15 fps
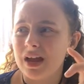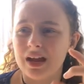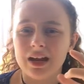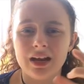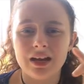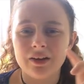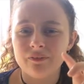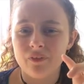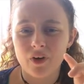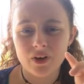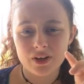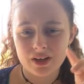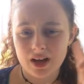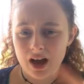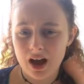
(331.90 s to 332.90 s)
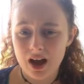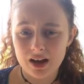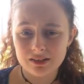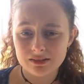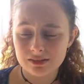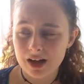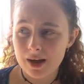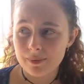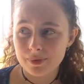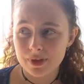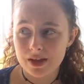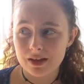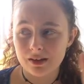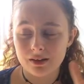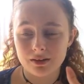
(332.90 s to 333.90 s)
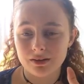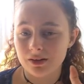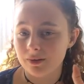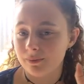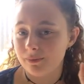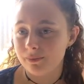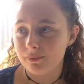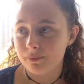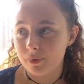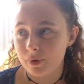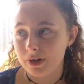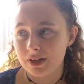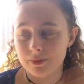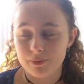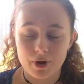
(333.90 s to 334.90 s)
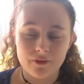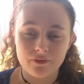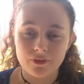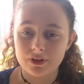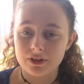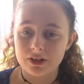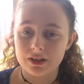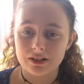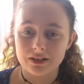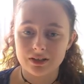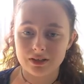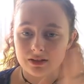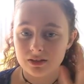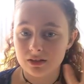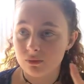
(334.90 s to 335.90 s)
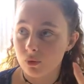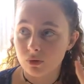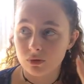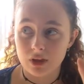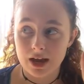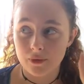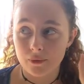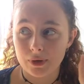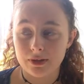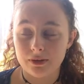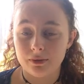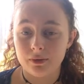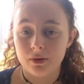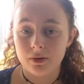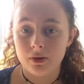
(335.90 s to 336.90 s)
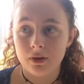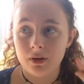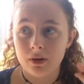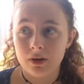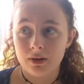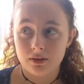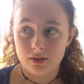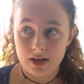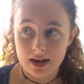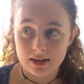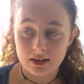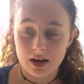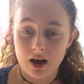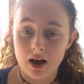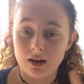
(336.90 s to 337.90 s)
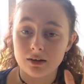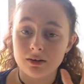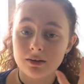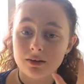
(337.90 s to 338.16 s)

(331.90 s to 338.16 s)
e-vote card type thing. You put in your preferences, well, language, scan the card,